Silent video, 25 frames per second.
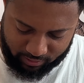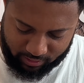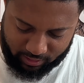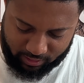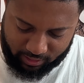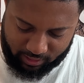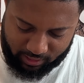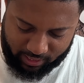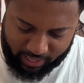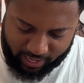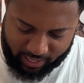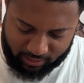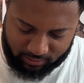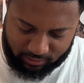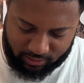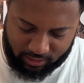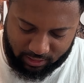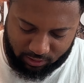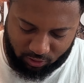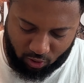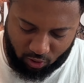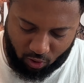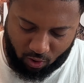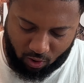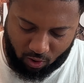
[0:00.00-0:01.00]
He hath
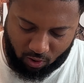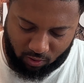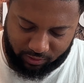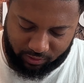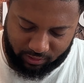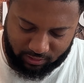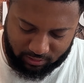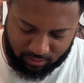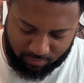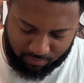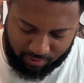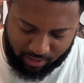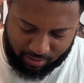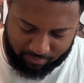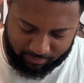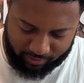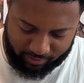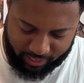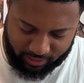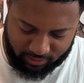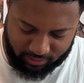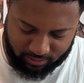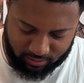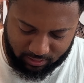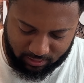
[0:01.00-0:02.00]
done all these
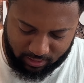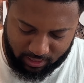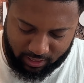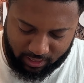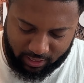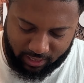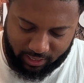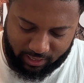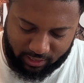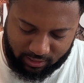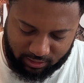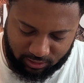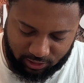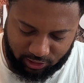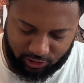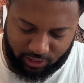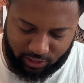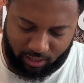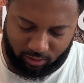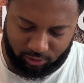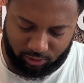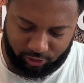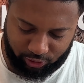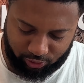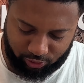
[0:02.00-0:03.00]
abominations he
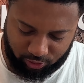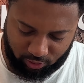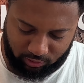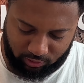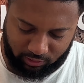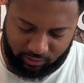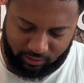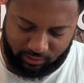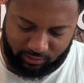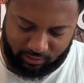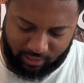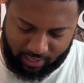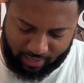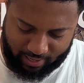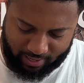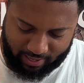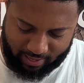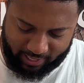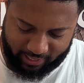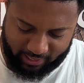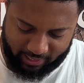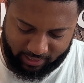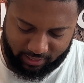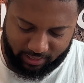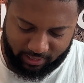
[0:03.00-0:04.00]
shall surely die.